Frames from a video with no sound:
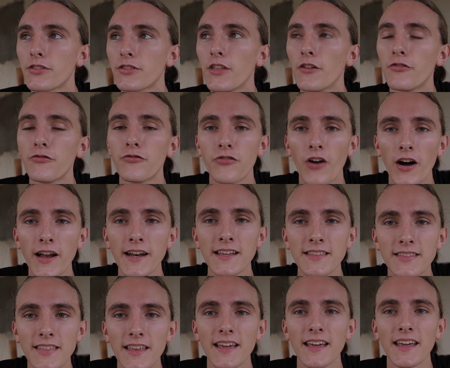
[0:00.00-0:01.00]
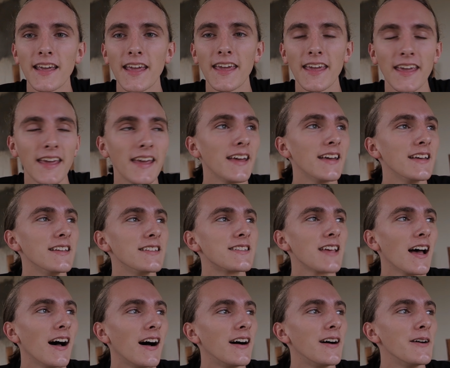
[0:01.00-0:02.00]
the funny thing is
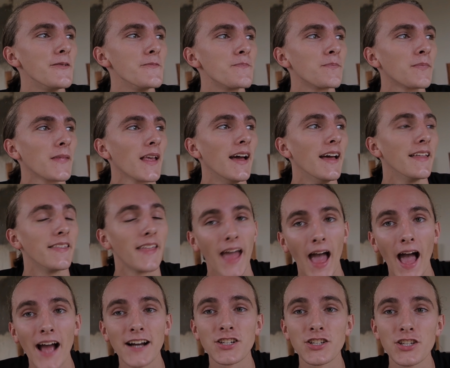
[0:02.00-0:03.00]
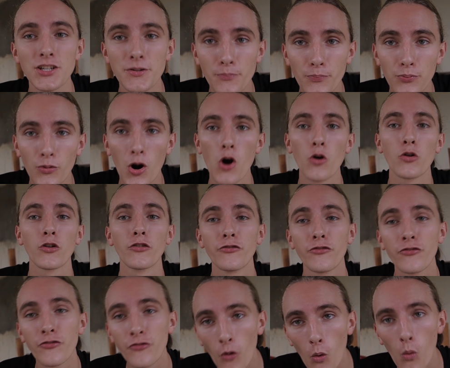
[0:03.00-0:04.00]
they actually broke
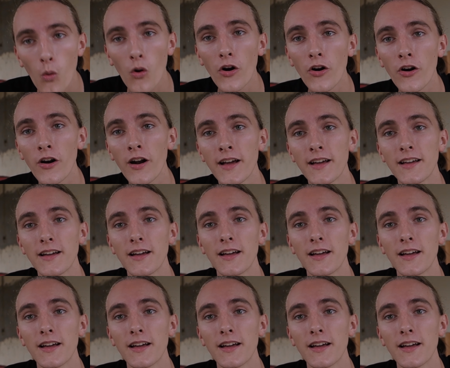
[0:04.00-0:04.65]
4